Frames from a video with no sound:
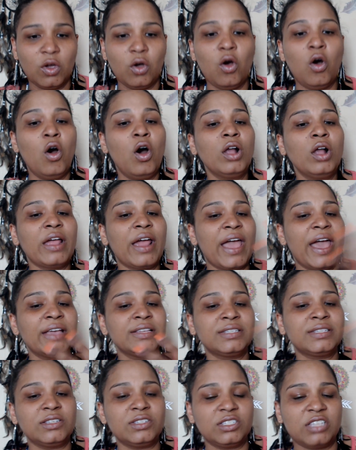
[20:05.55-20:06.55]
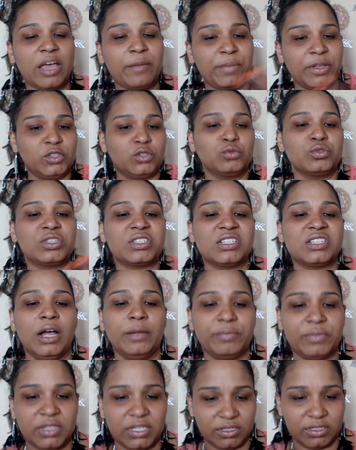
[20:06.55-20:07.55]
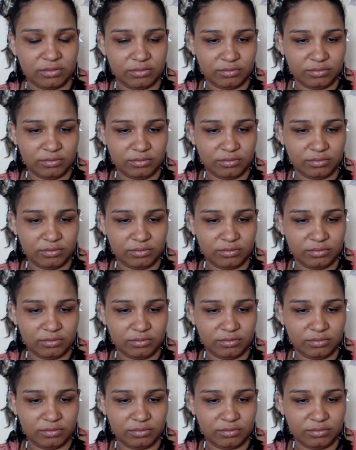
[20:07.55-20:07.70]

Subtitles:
all our ancestors have been through something.